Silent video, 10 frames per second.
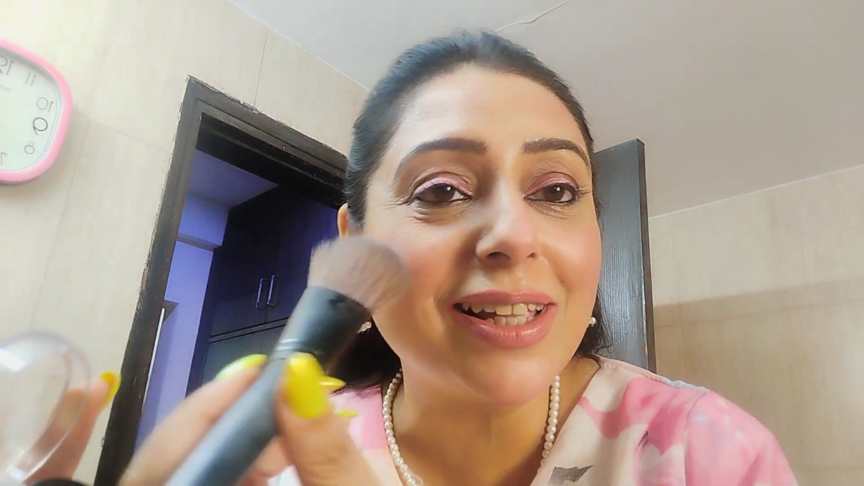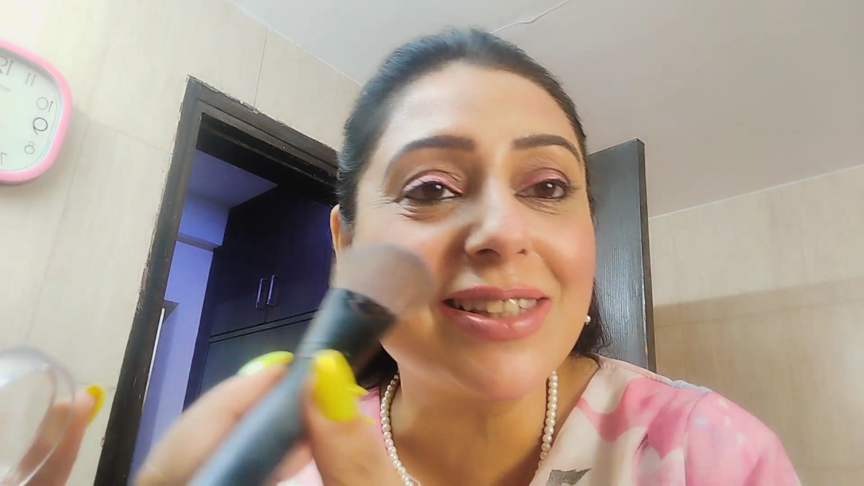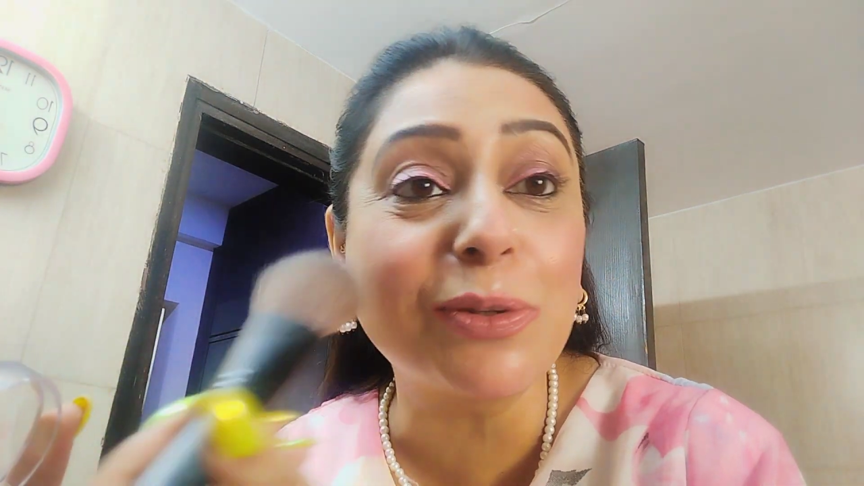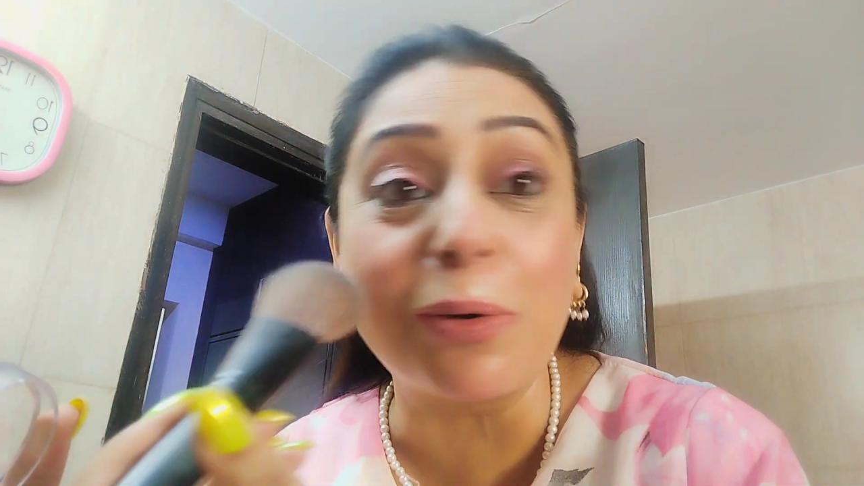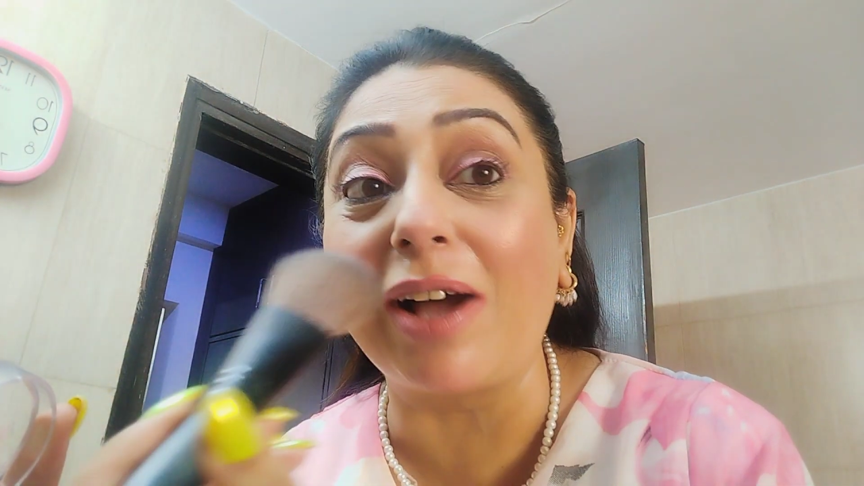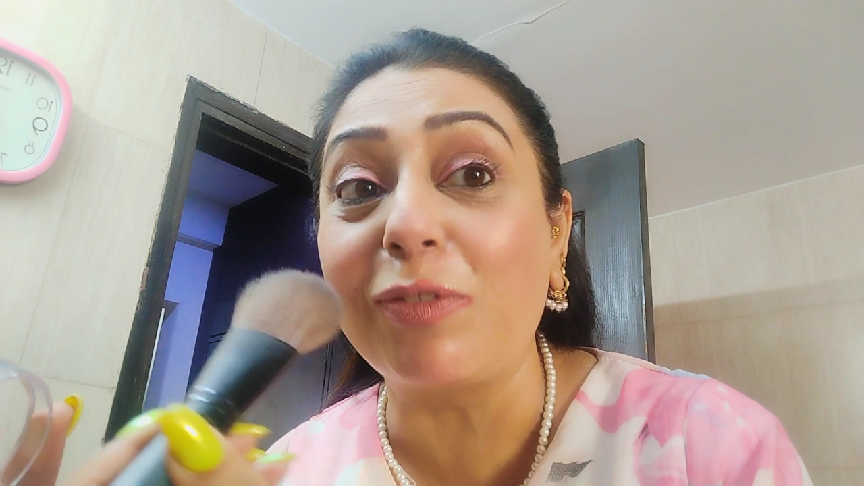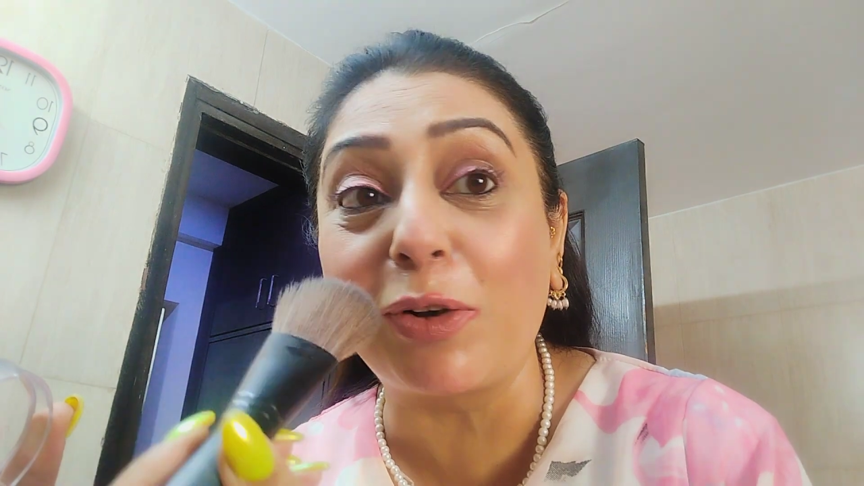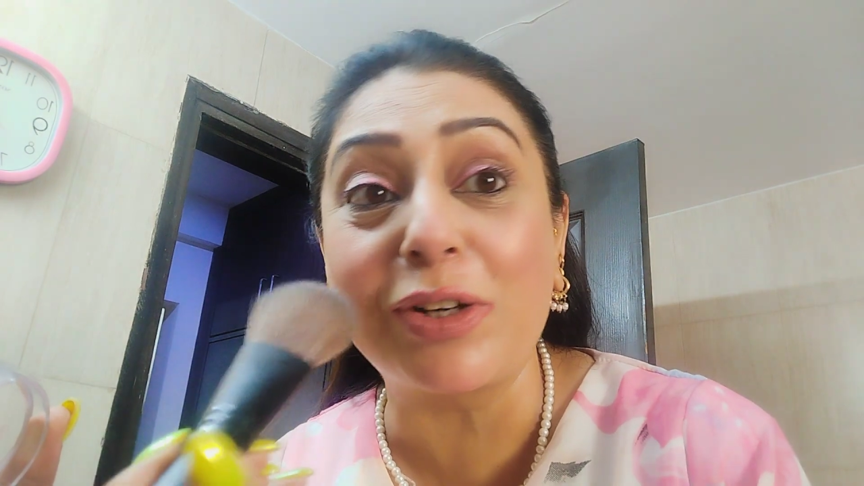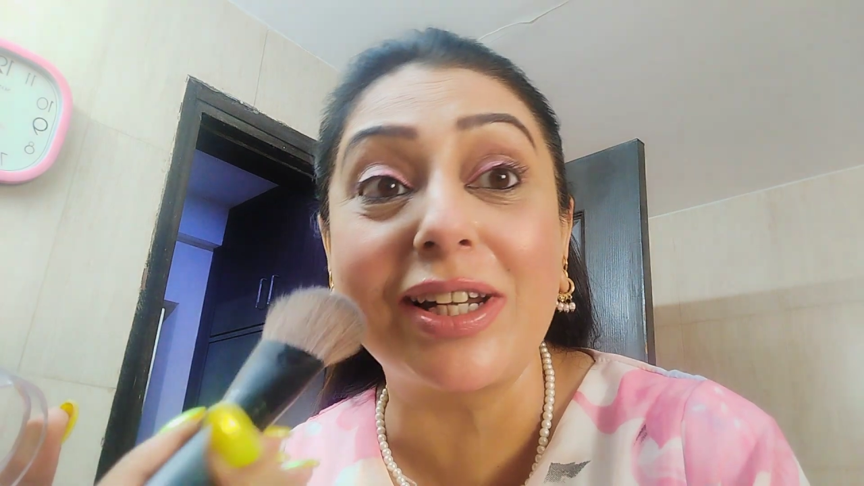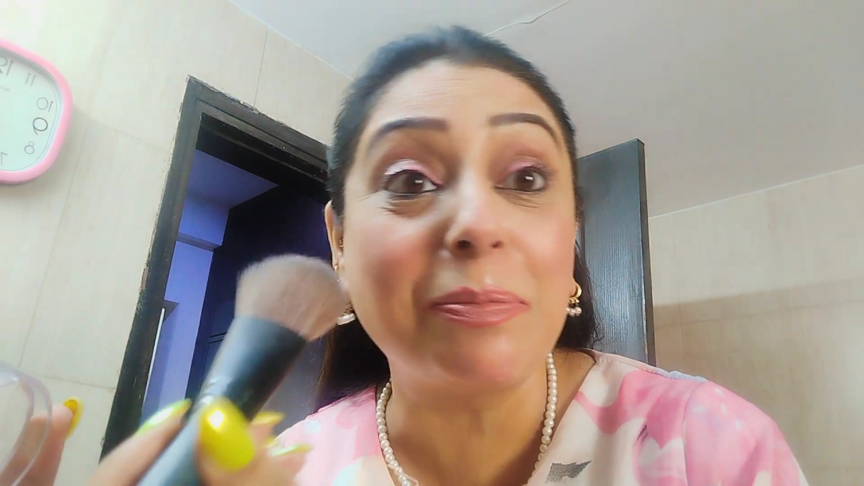though I've
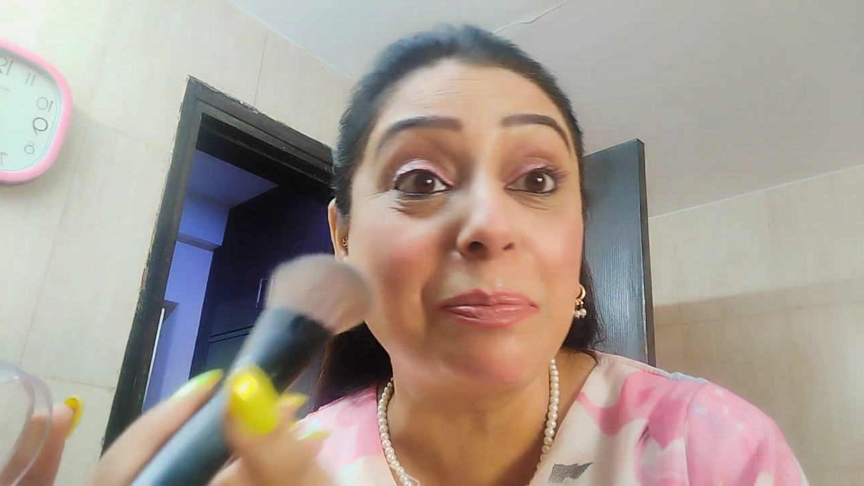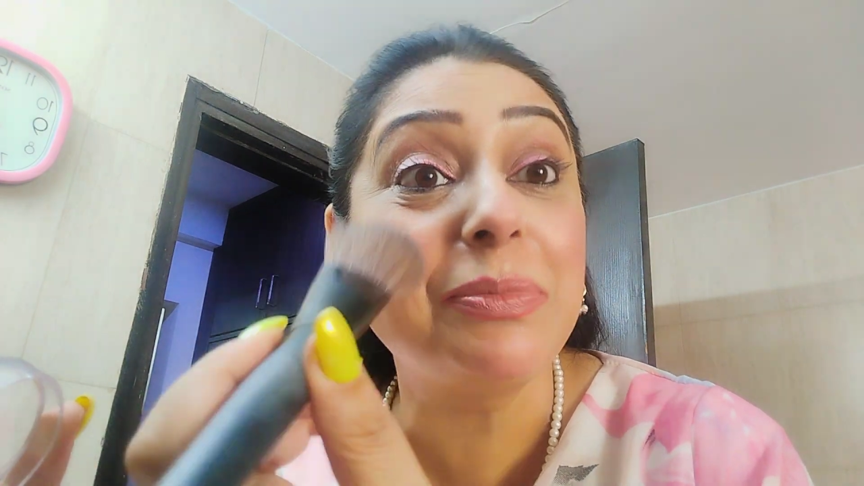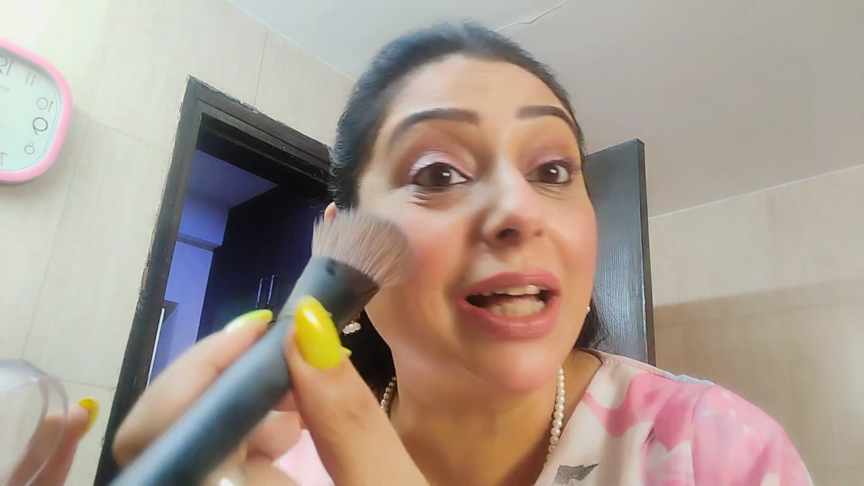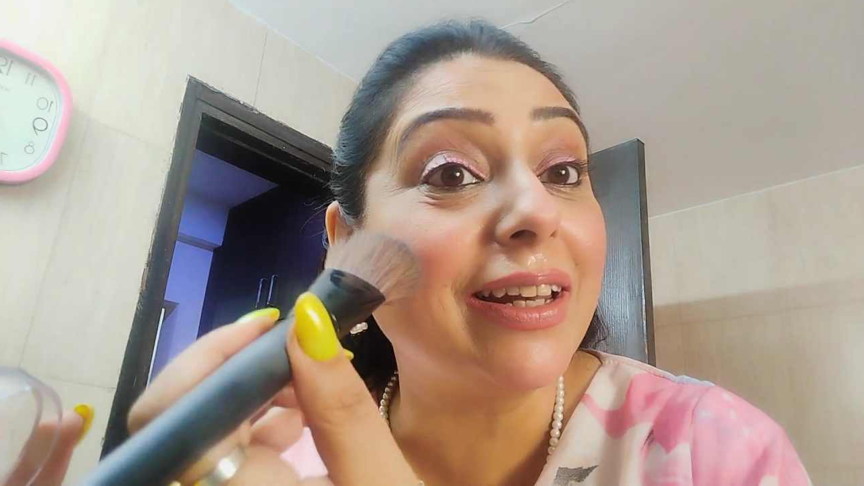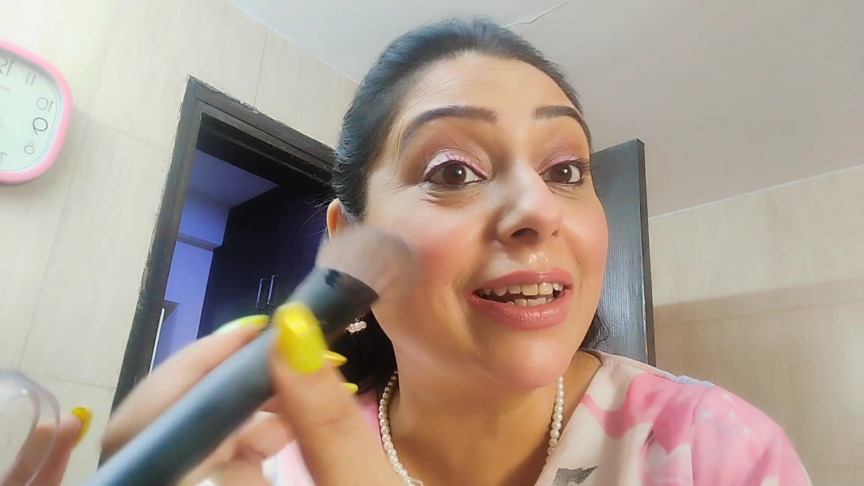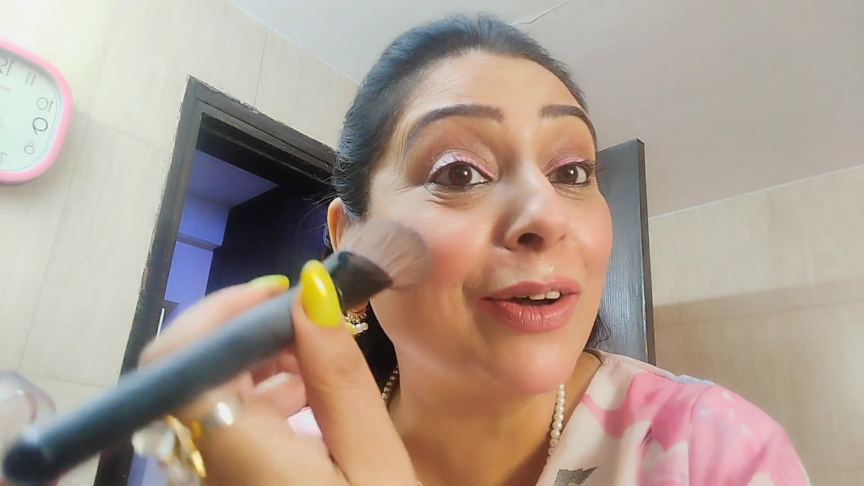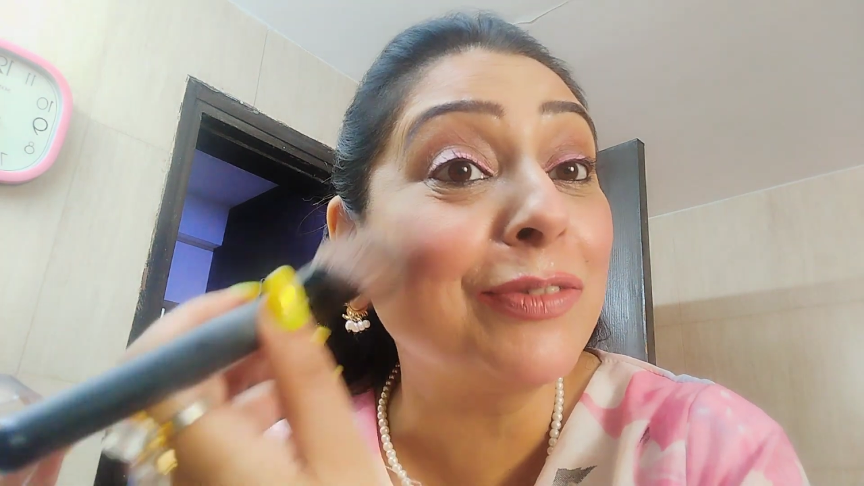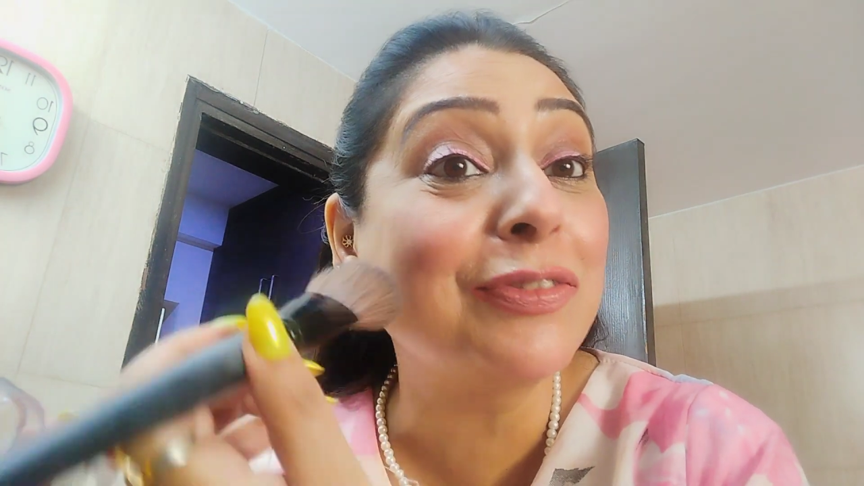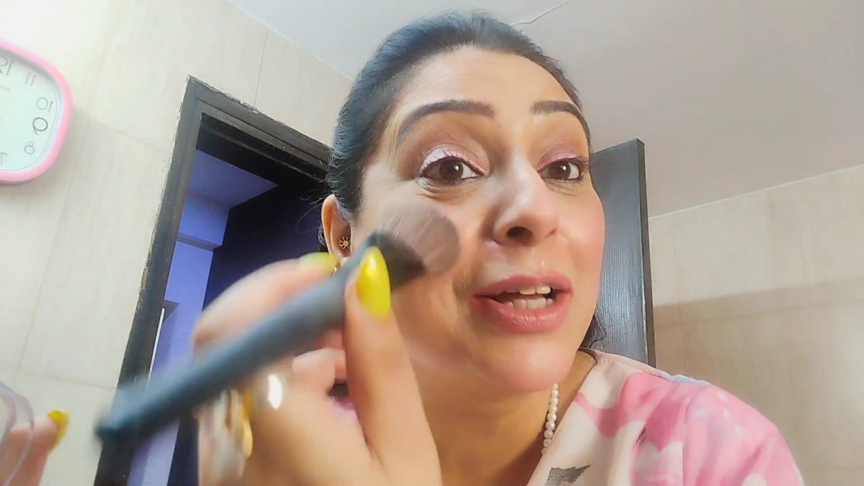already done enough